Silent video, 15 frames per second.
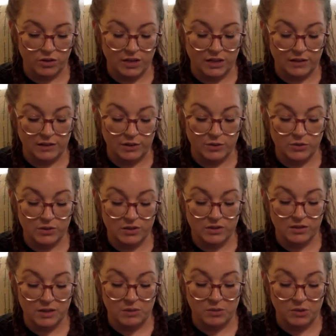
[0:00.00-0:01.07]
and lose
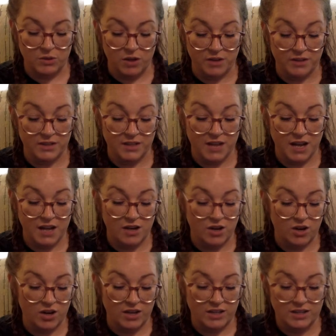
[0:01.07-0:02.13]
sleep alongside
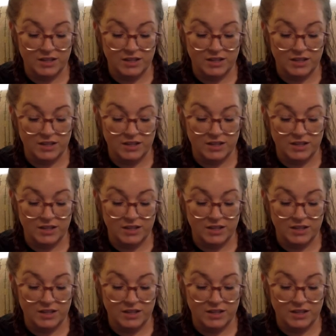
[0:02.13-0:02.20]
her as